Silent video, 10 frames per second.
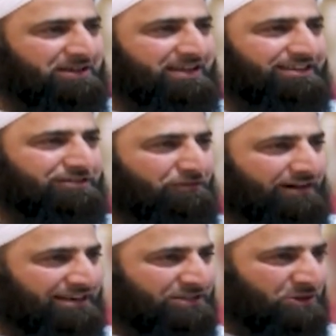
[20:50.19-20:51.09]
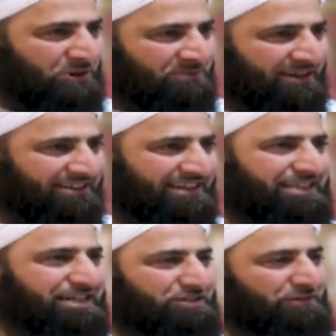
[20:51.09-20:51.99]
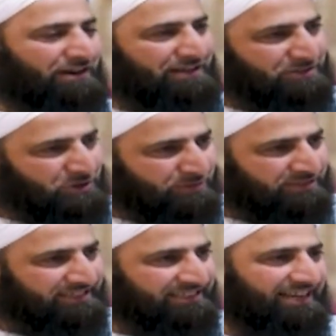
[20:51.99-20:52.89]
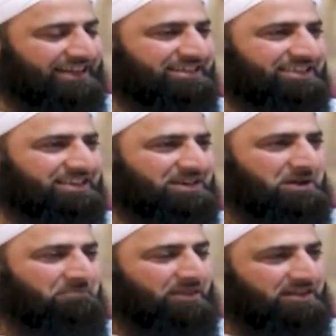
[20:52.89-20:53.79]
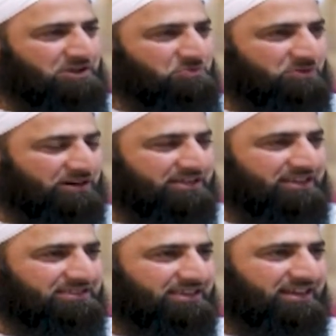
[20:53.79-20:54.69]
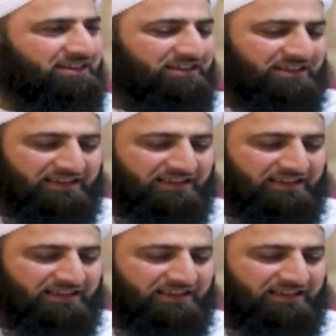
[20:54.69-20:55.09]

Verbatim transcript: he has to find his own area, he has to find his own society, and then work in there.